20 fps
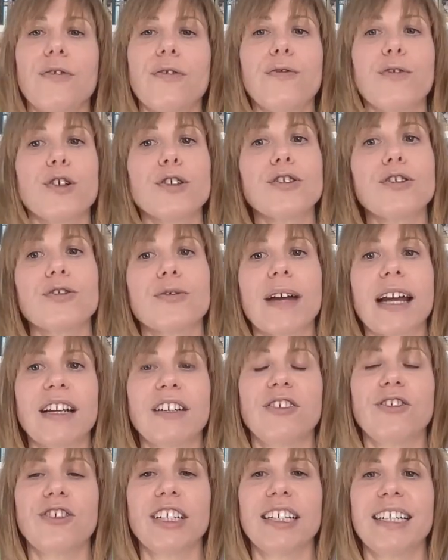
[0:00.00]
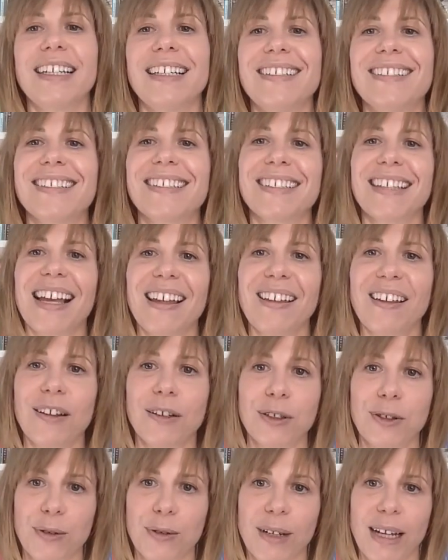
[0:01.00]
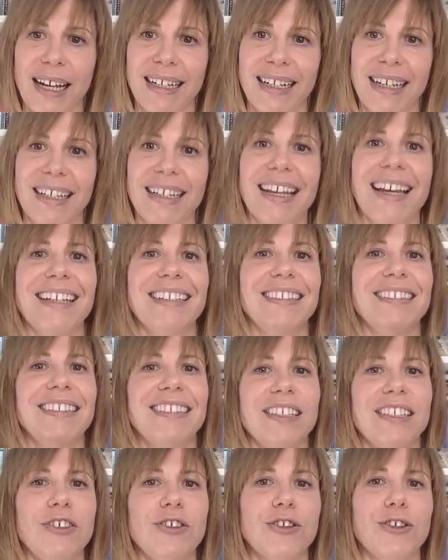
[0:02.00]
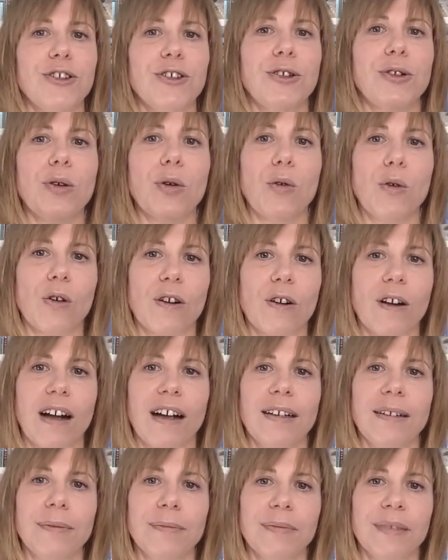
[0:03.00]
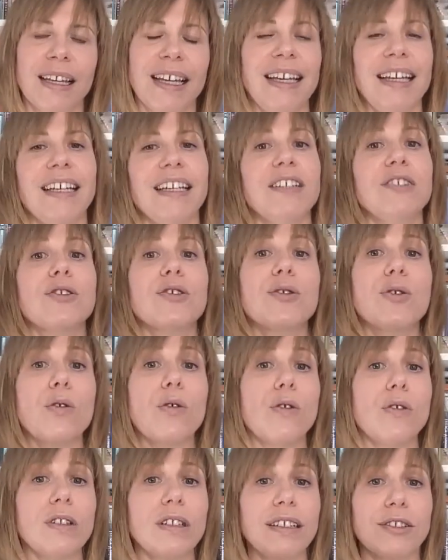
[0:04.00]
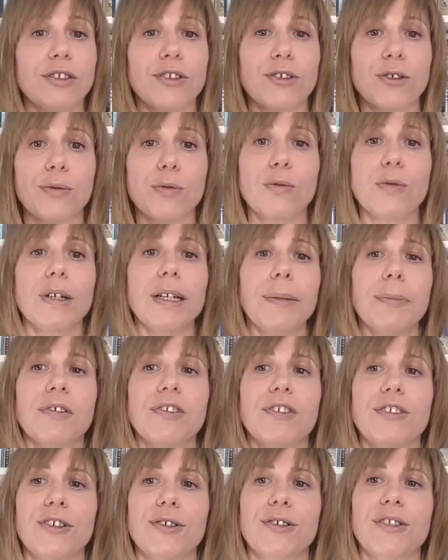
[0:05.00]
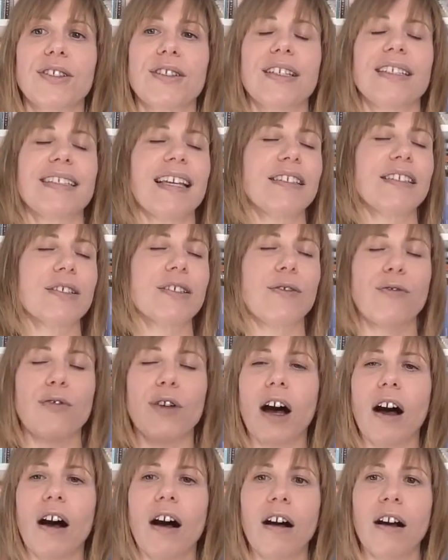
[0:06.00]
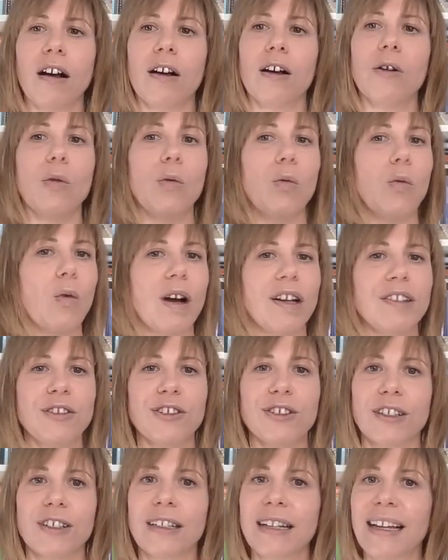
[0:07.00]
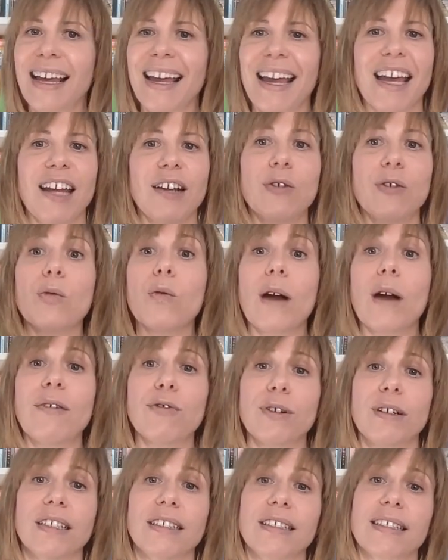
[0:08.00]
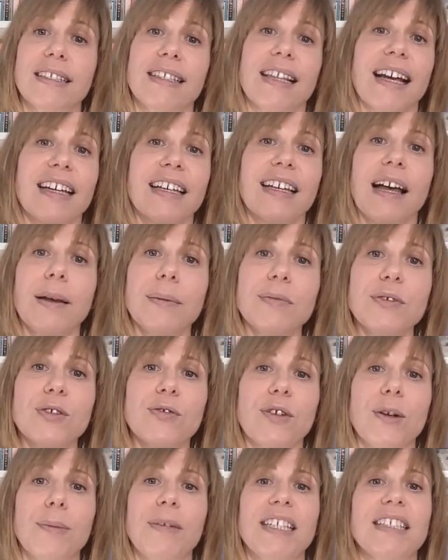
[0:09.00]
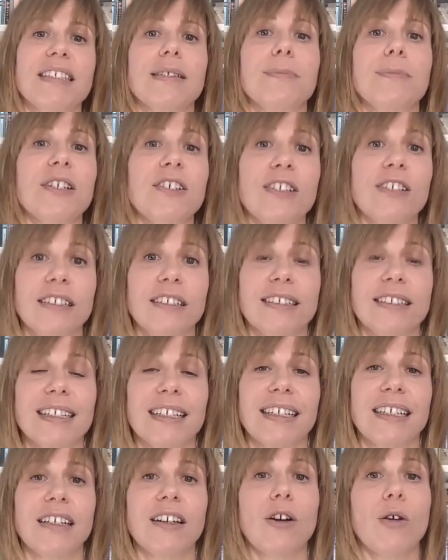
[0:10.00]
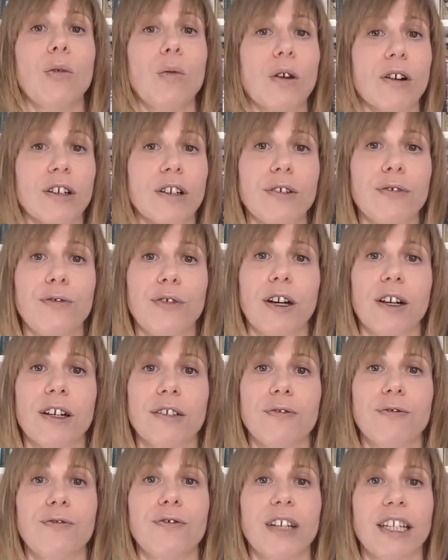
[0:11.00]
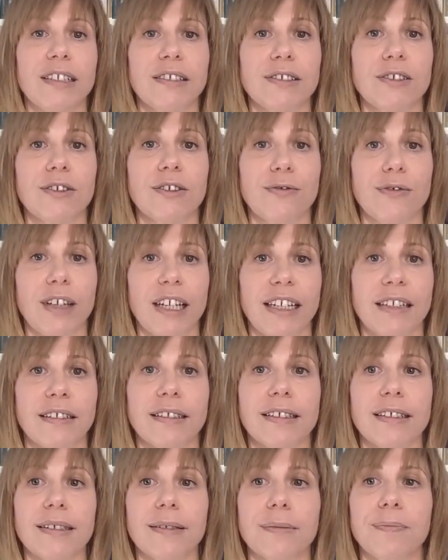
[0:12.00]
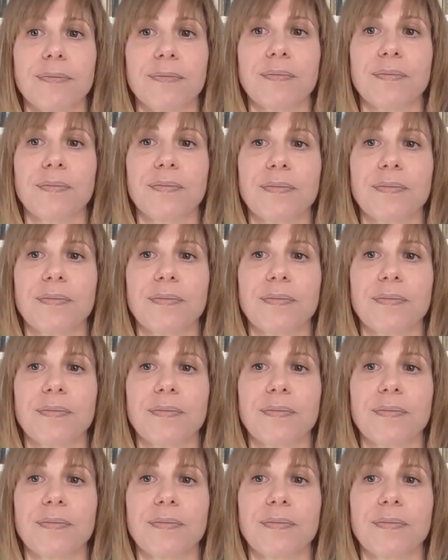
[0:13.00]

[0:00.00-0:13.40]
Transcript: The first strategy is set on creating a digital aura. Its goal is to reproduce the sense of awe, wonder, and reverence that comes from experiencing a work of art face to face.